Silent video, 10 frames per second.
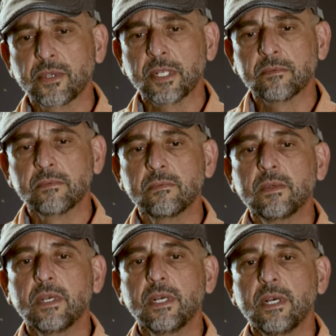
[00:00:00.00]

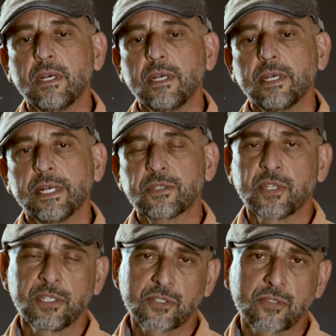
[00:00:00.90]
And
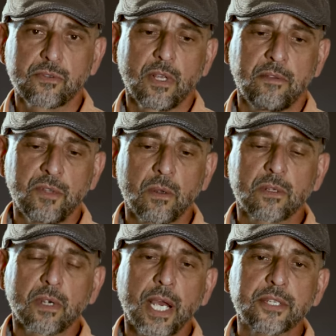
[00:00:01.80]
since I've
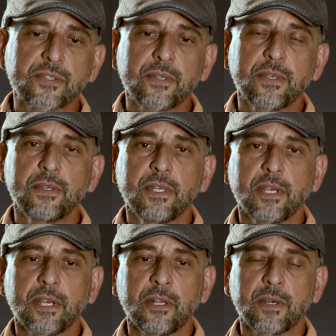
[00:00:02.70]
known Christ,
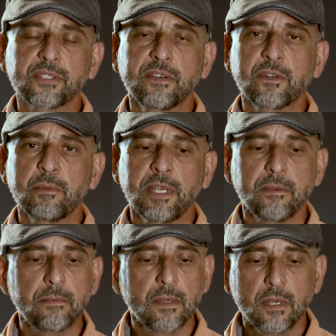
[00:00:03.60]
you know, he's given
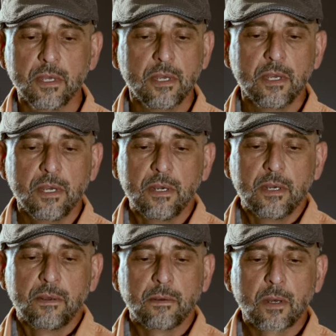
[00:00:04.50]
me
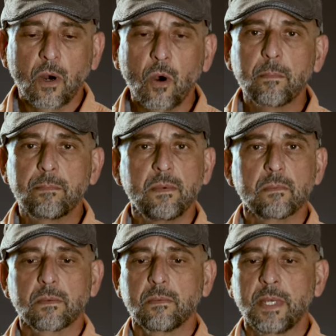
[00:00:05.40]
hope
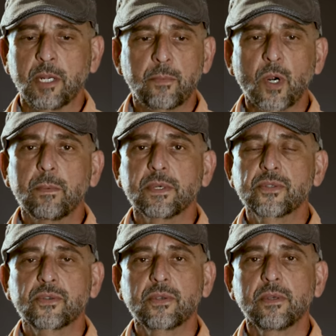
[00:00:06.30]
and a
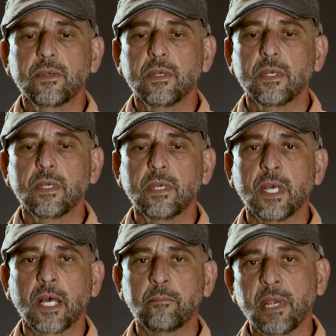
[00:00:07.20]
purpose
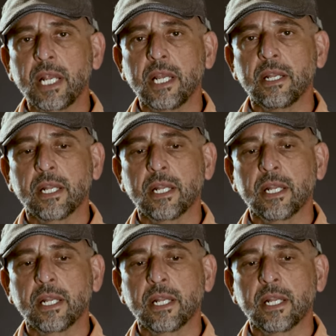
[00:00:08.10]
and meaning.